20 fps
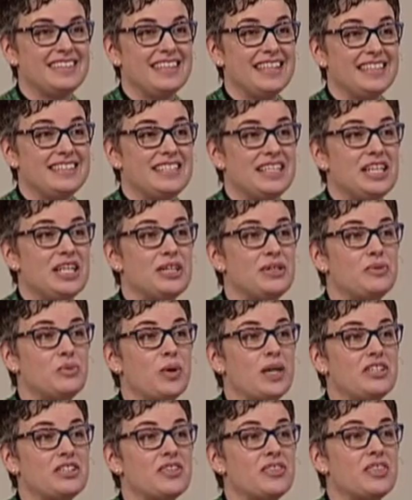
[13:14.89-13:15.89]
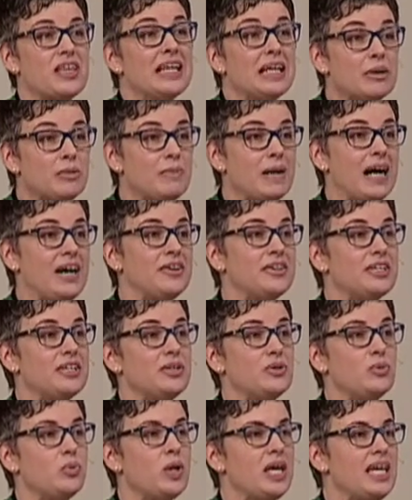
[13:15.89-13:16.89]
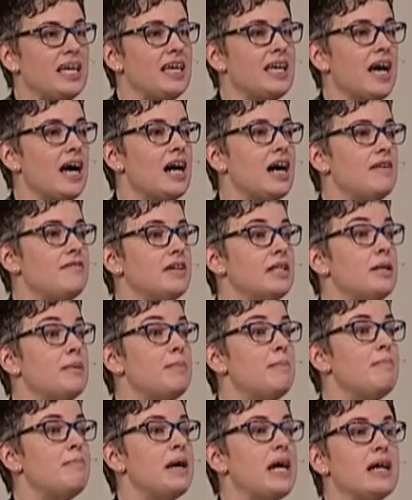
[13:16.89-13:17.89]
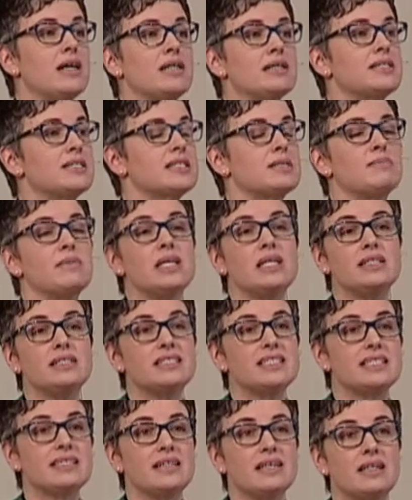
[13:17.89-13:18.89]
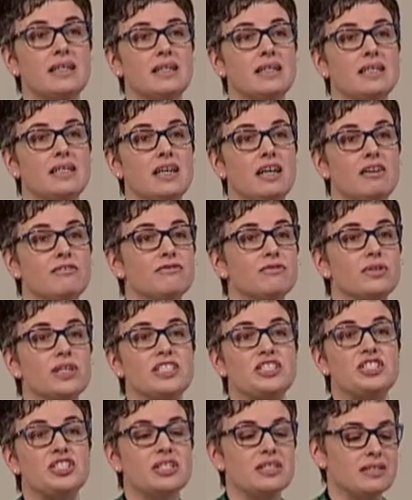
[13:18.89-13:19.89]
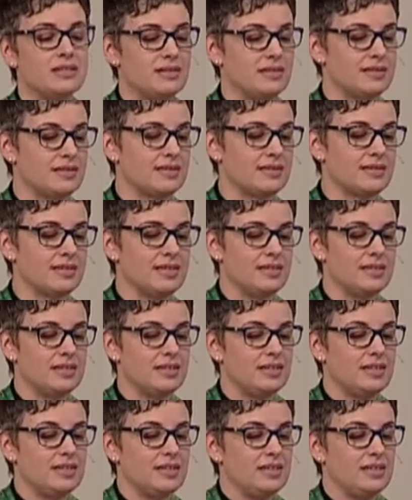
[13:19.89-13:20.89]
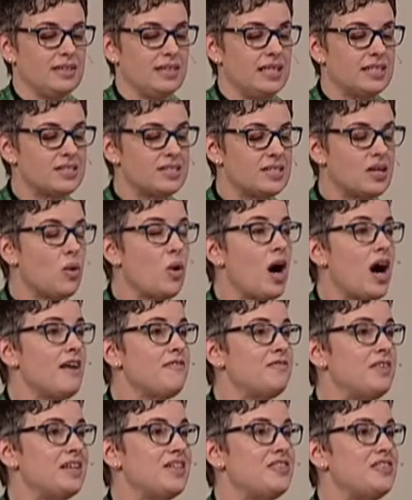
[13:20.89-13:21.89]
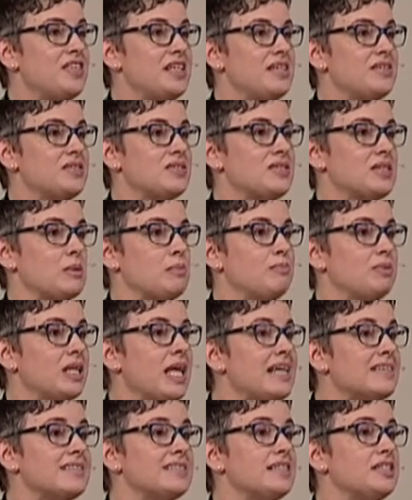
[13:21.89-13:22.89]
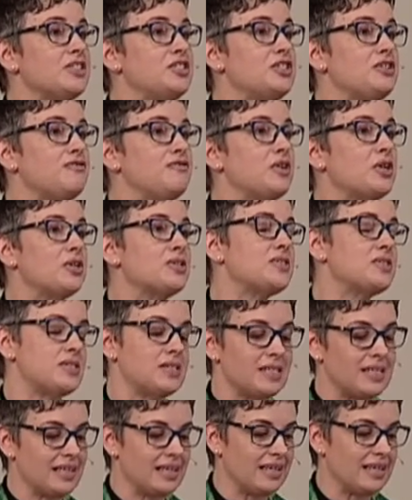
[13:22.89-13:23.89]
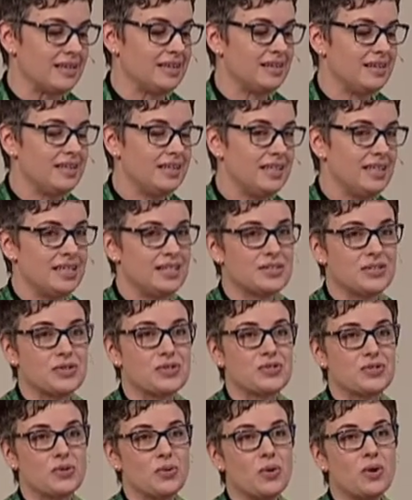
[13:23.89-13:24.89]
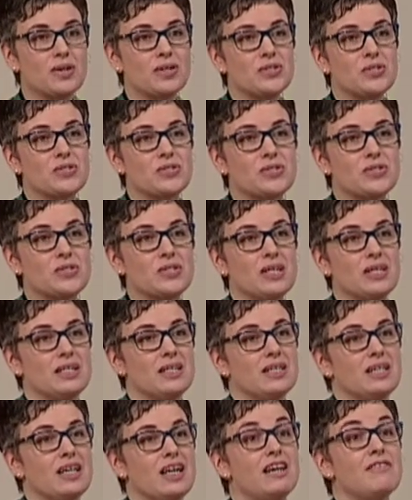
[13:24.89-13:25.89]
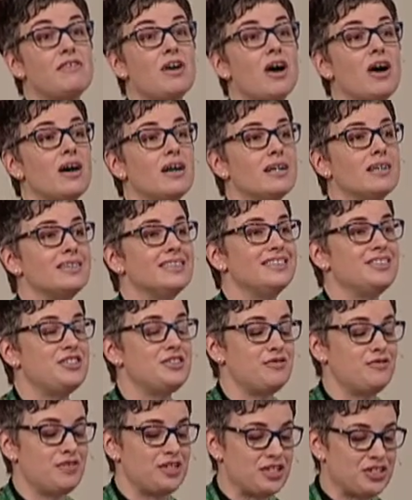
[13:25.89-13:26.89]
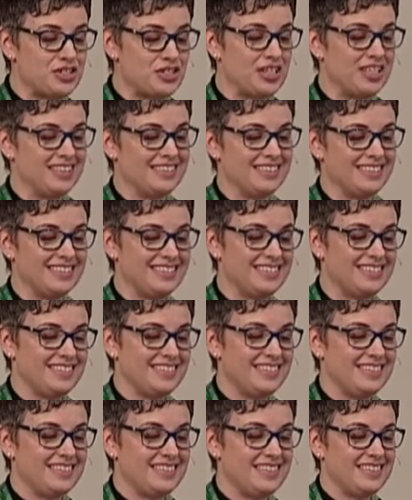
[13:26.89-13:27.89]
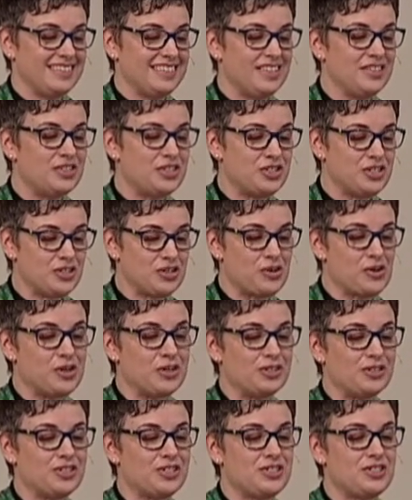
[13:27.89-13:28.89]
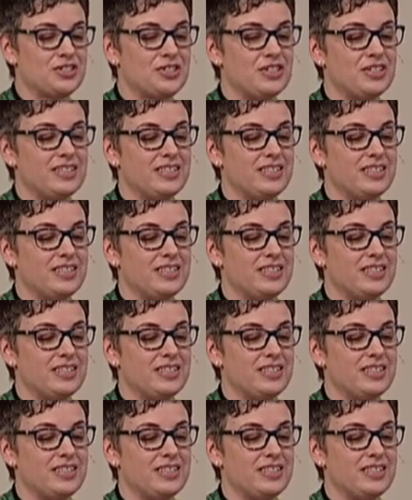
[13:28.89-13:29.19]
Indeed, when you think about it, we have an embarrassment of riches. Yet so often this blessed diversity is a source of our division in the church.